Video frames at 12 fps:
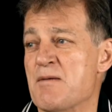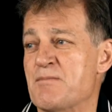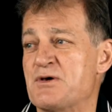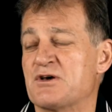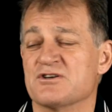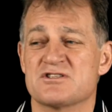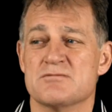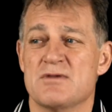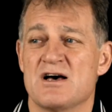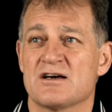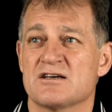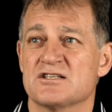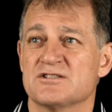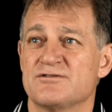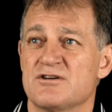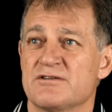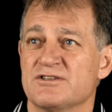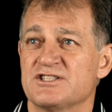Because the market is
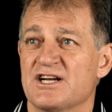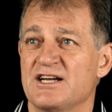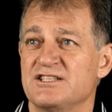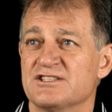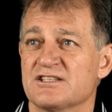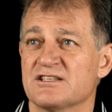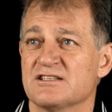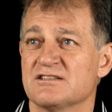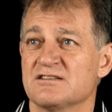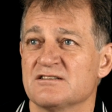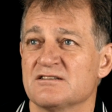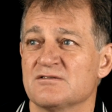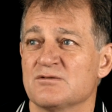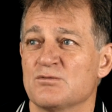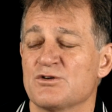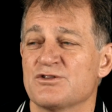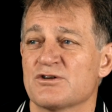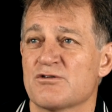forever changing, and
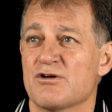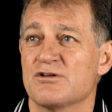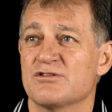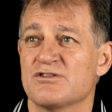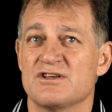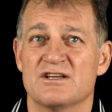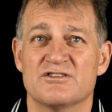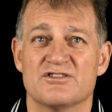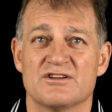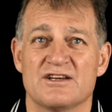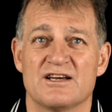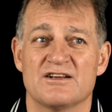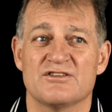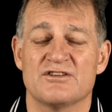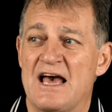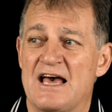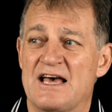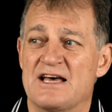with the growth of the internet
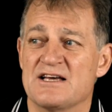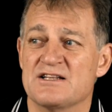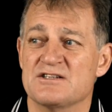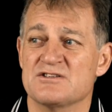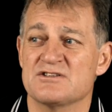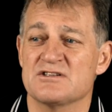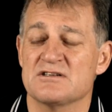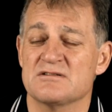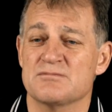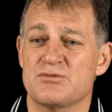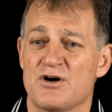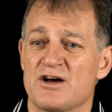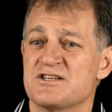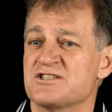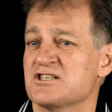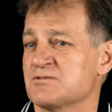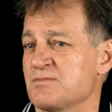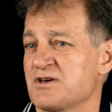and price
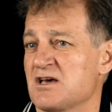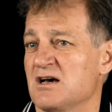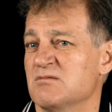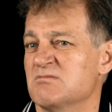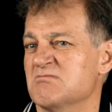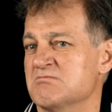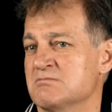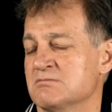has become